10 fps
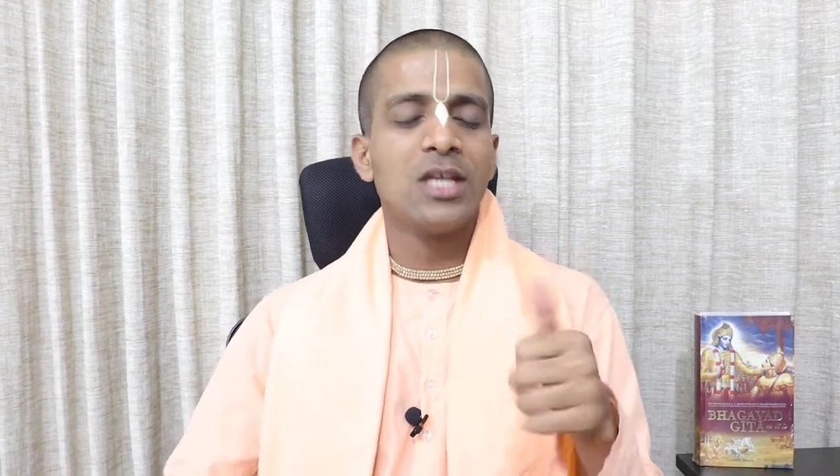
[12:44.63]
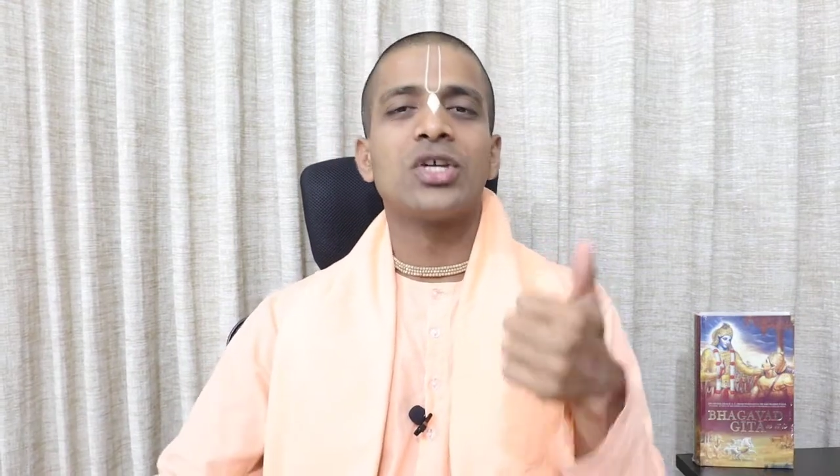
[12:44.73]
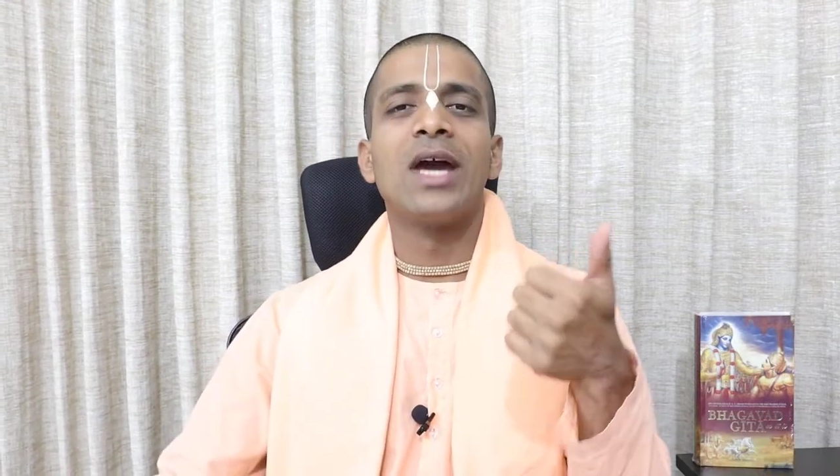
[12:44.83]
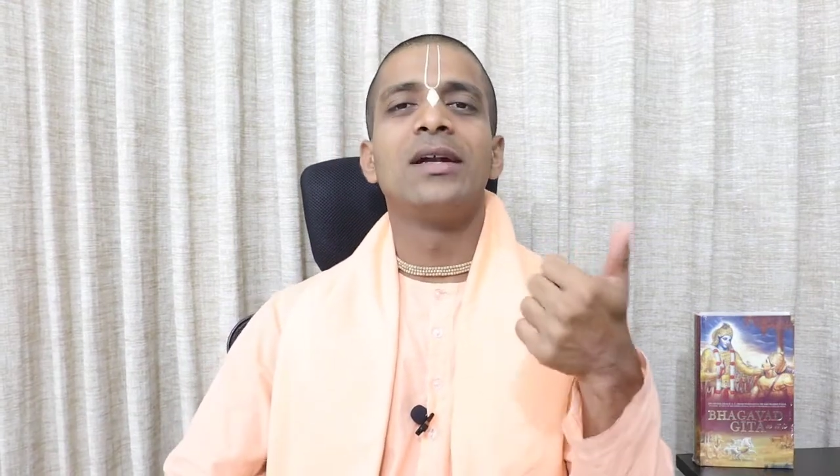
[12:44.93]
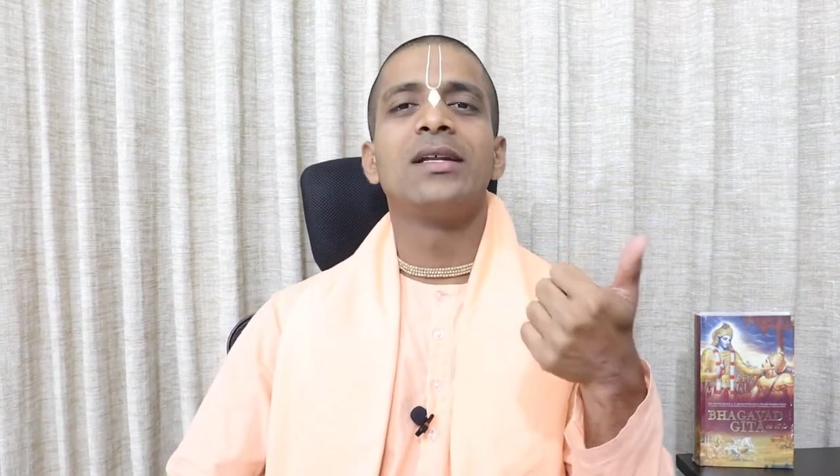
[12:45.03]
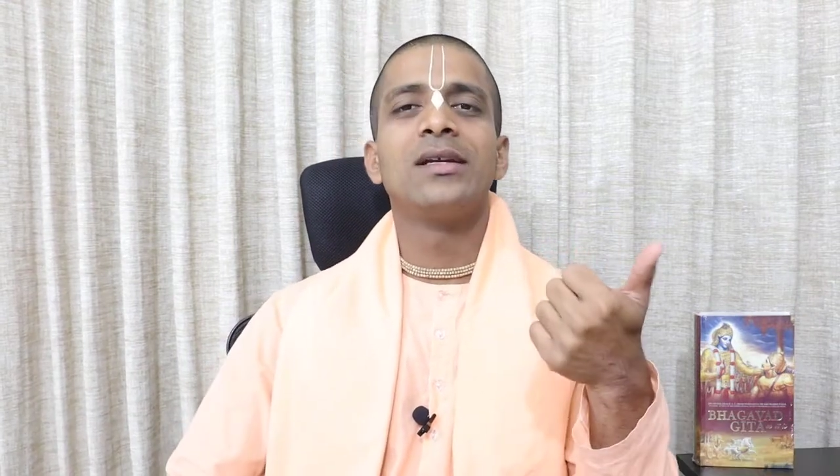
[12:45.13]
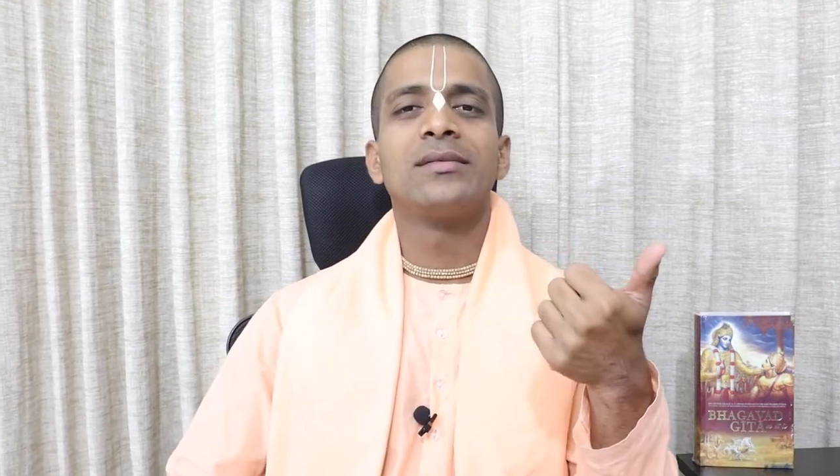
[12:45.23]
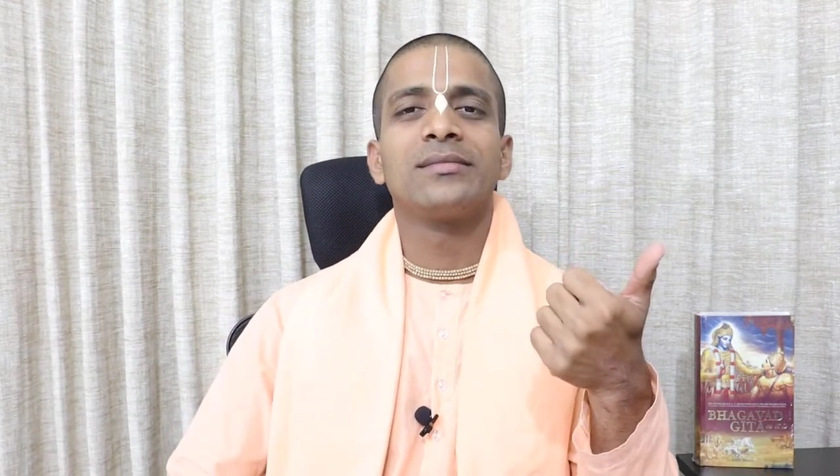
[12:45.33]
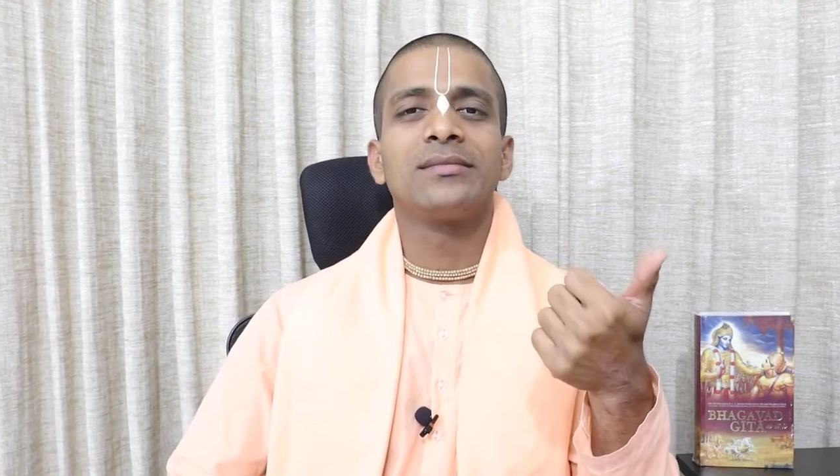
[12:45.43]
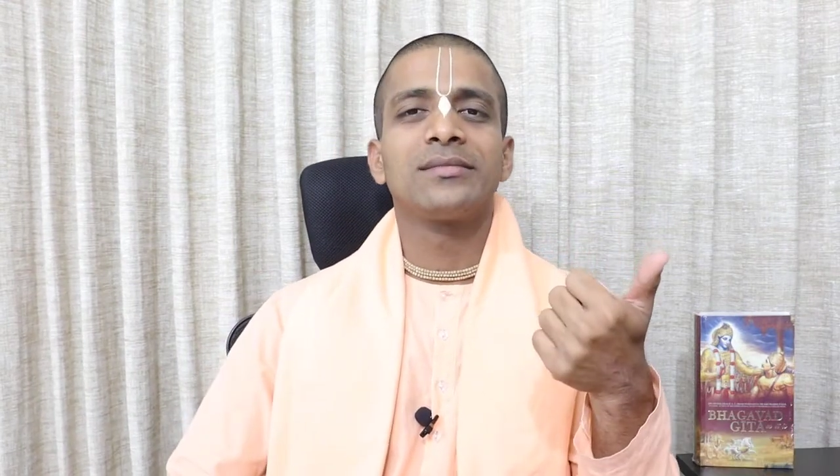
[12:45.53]
charity,
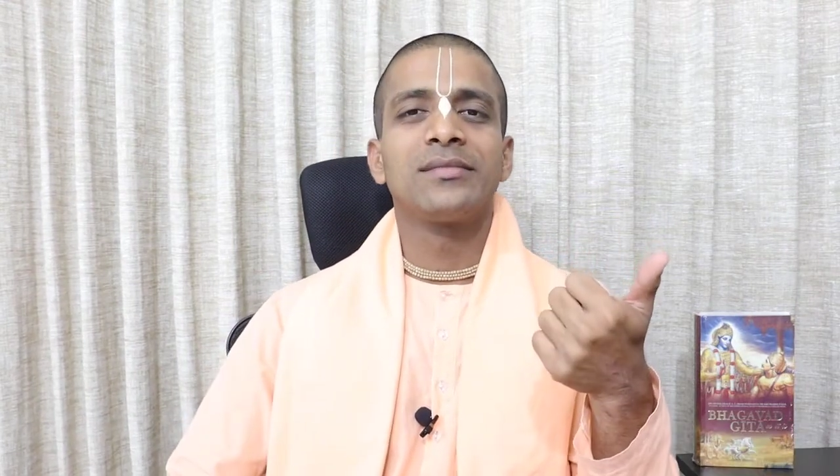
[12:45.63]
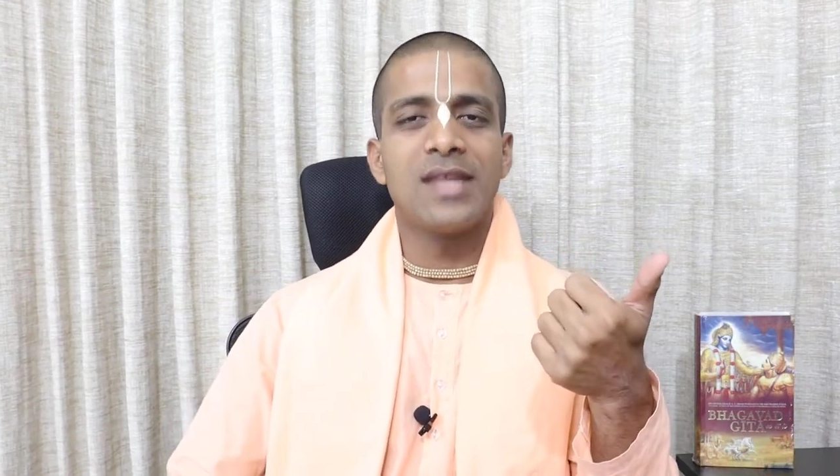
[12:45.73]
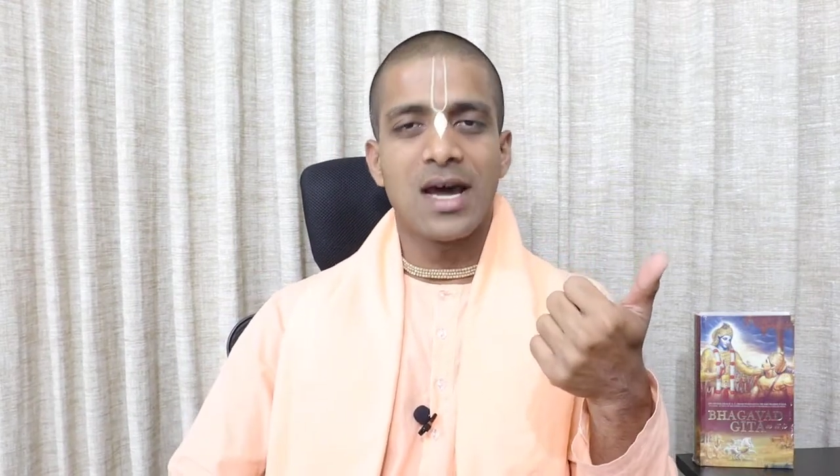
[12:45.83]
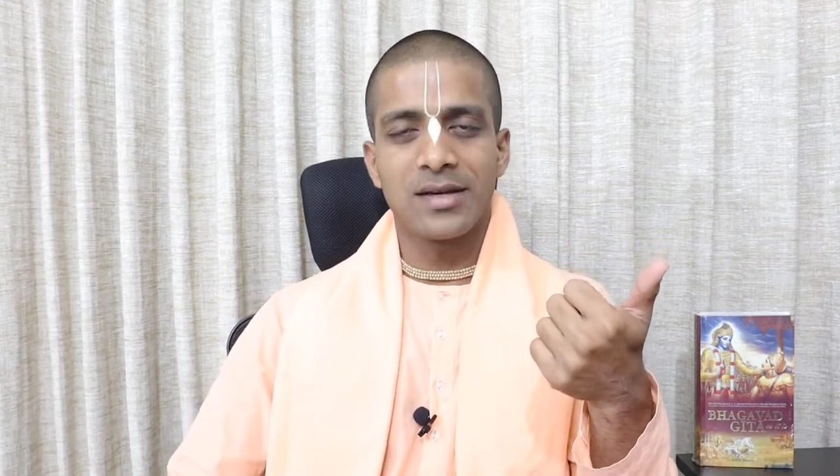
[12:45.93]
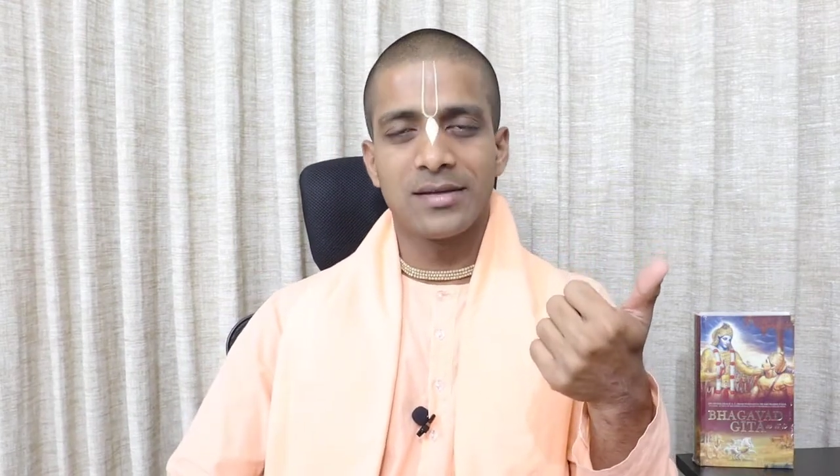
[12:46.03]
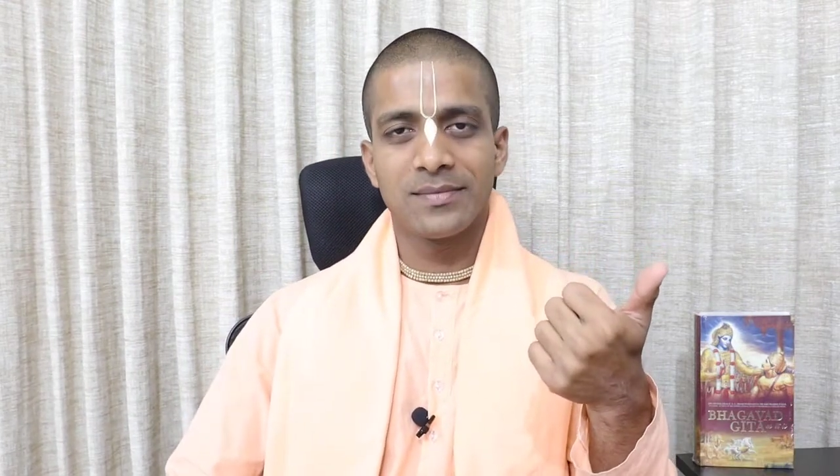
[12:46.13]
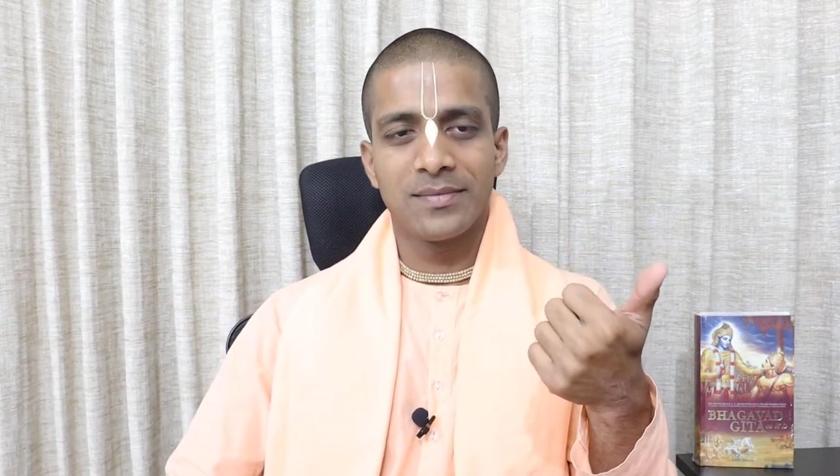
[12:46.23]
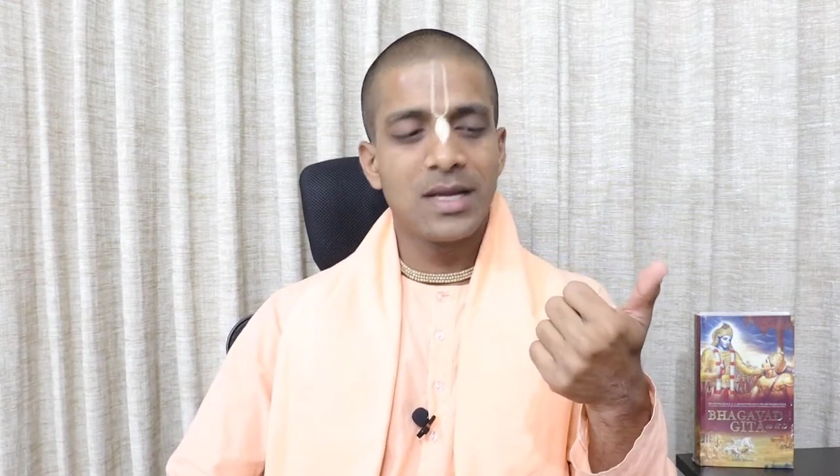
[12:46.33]
dana,